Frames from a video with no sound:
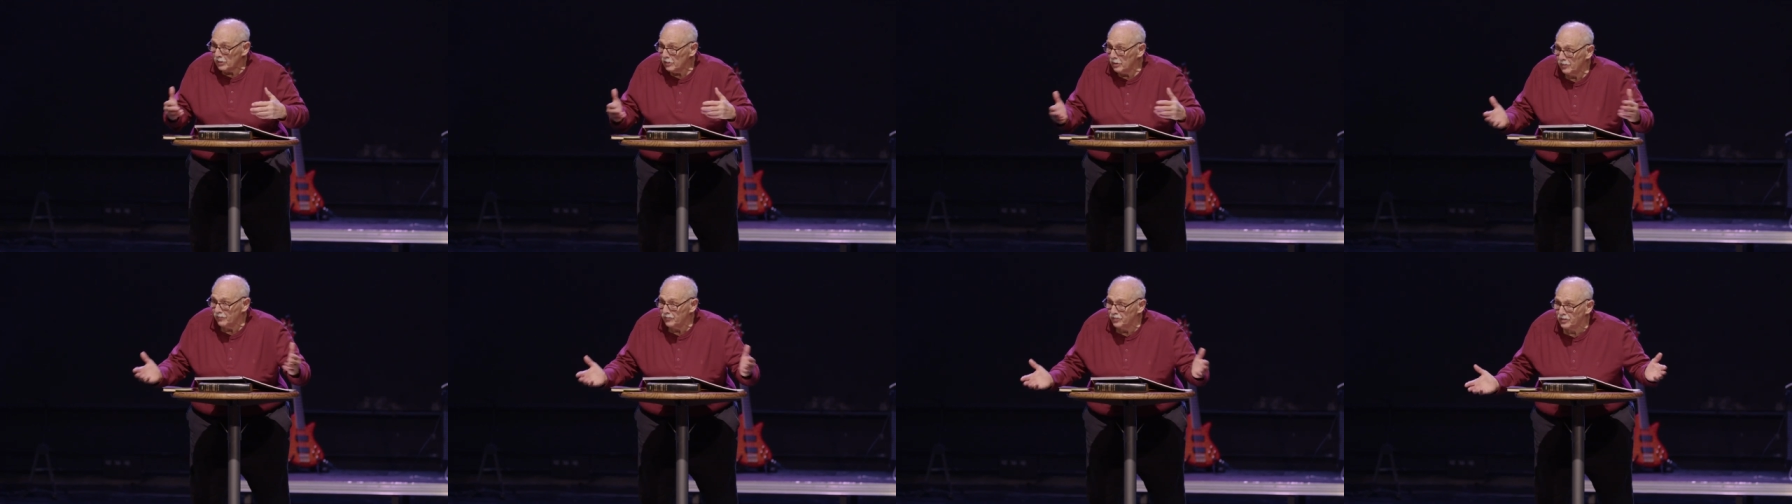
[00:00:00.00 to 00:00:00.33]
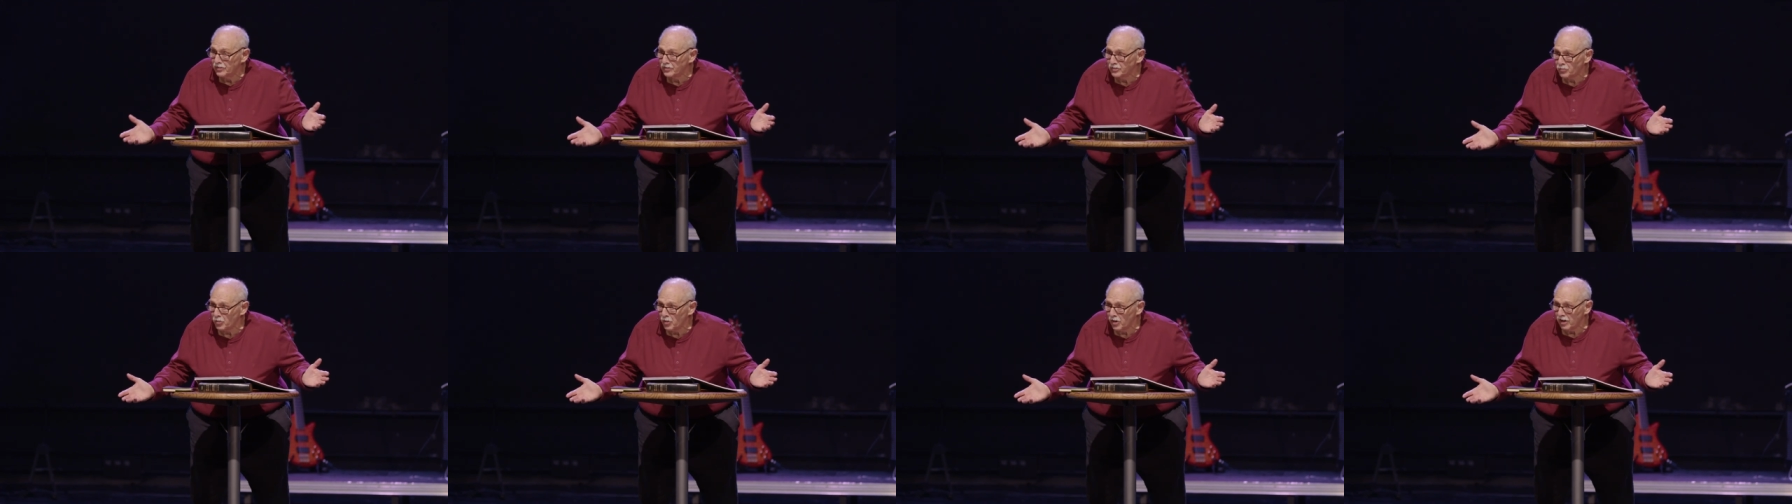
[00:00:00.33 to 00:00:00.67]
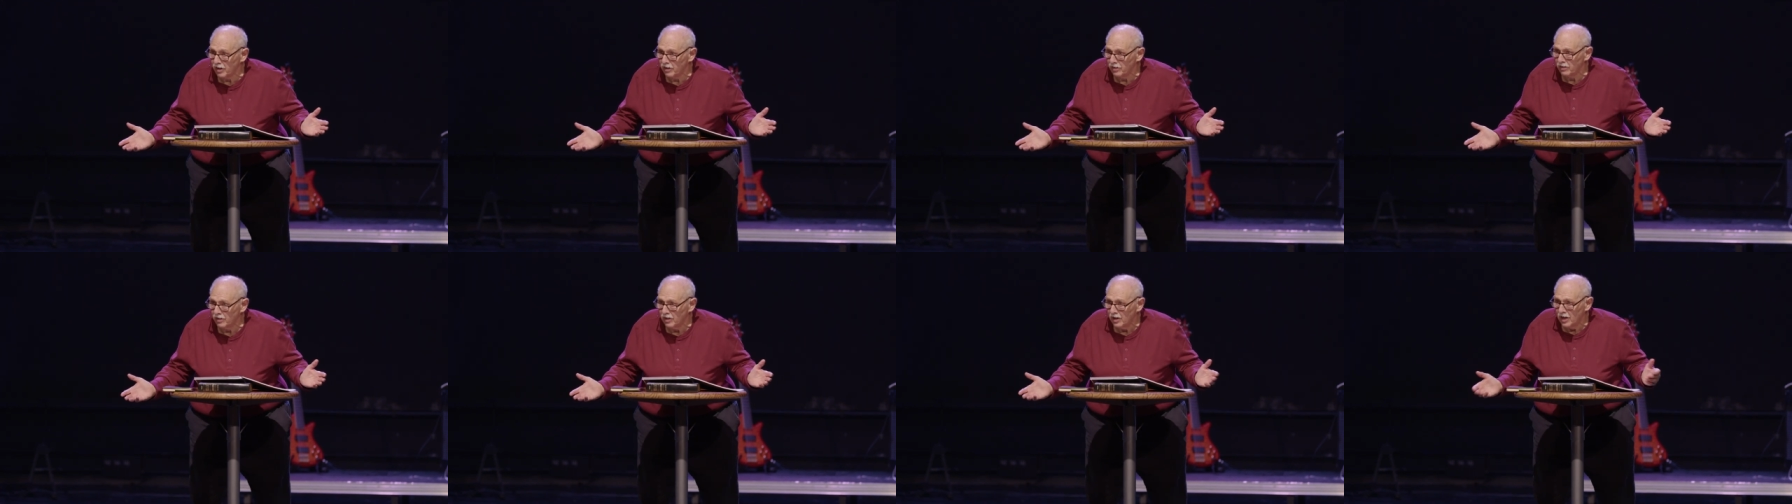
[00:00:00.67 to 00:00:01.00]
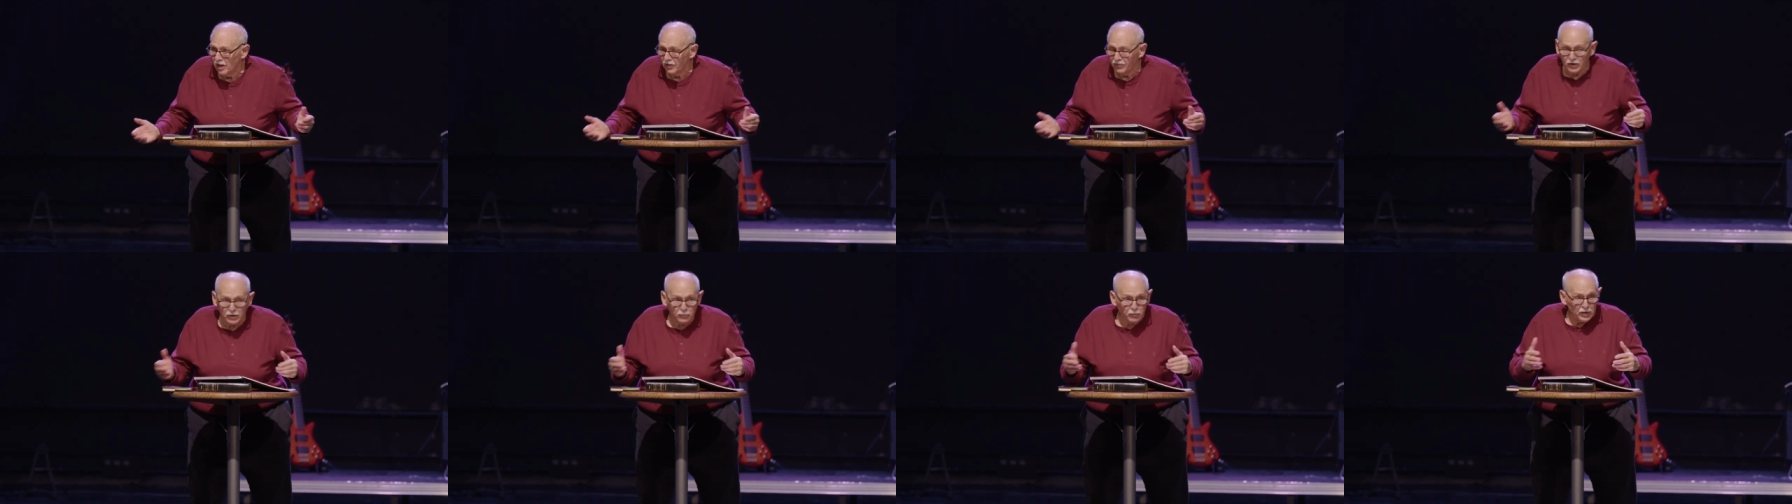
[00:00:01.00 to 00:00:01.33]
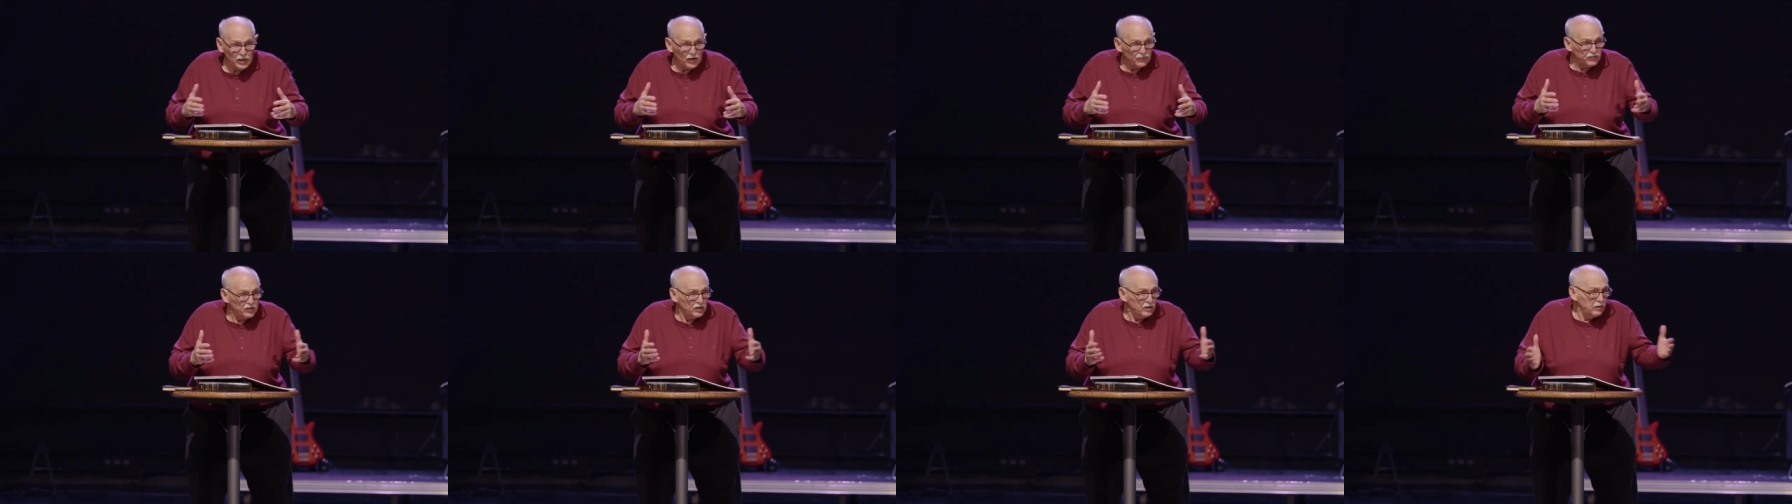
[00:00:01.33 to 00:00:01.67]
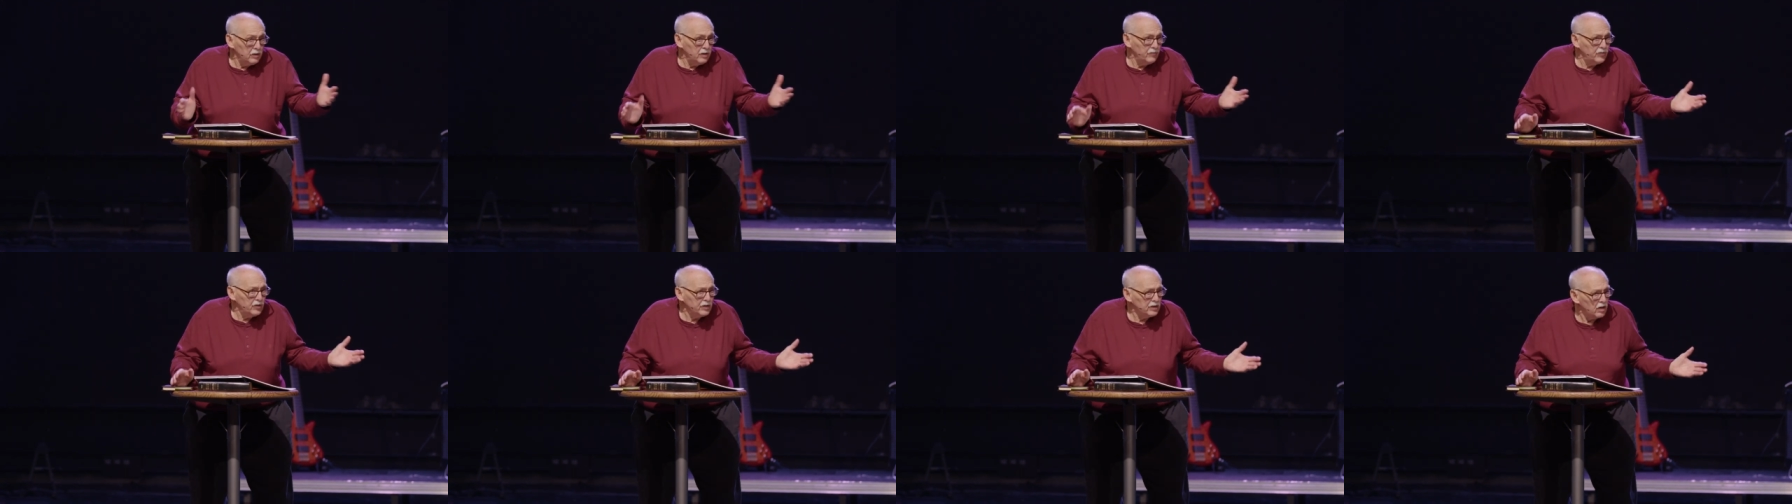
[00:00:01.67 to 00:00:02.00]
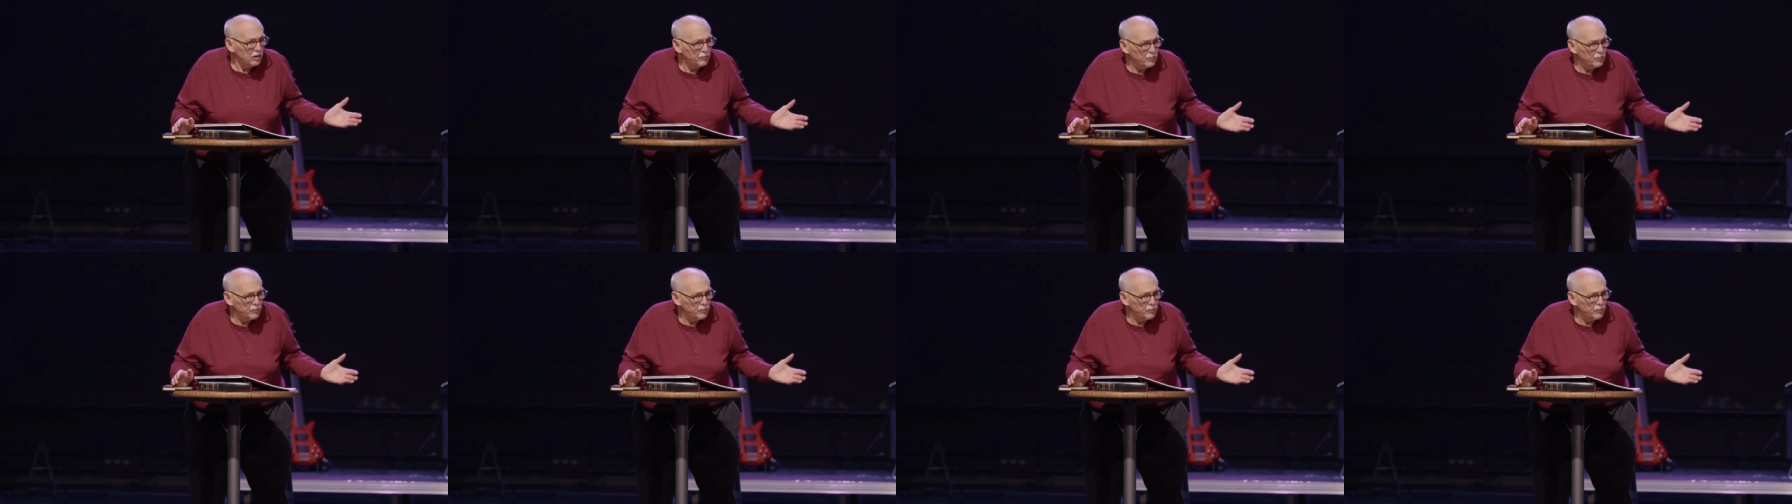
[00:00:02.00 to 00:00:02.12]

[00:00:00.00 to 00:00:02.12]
live this way, think we have to live in our